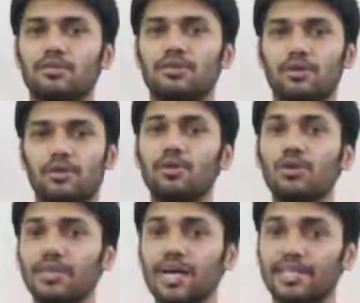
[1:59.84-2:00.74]
Now
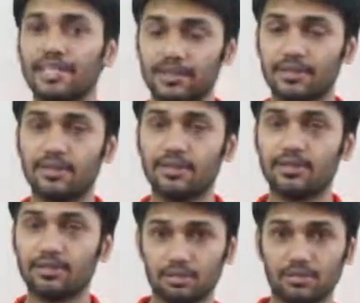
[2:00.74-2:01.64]
look at it.
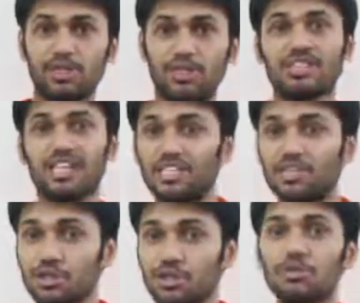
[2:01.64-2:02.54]
Just
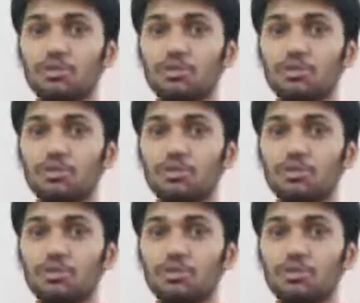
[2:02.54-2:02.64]
assume